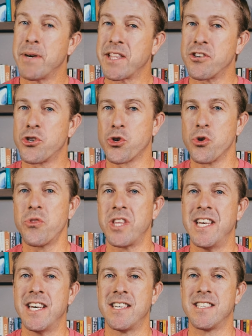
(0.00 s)
But the truth
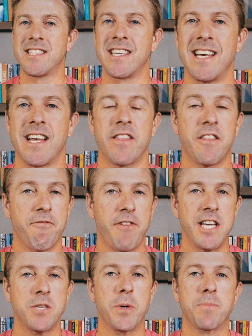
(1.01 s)
is, the
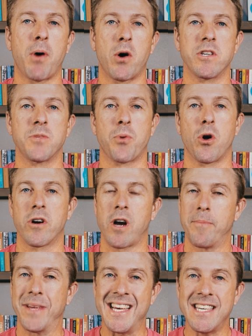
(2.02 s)
Facebook bonus
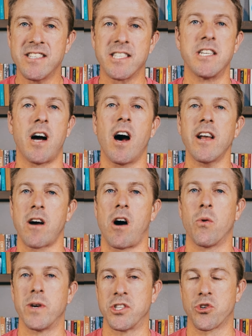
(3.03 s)
program is not
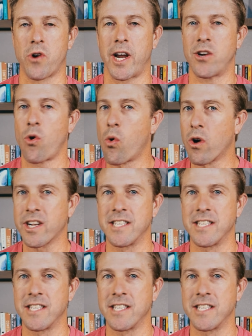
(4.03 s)
always great or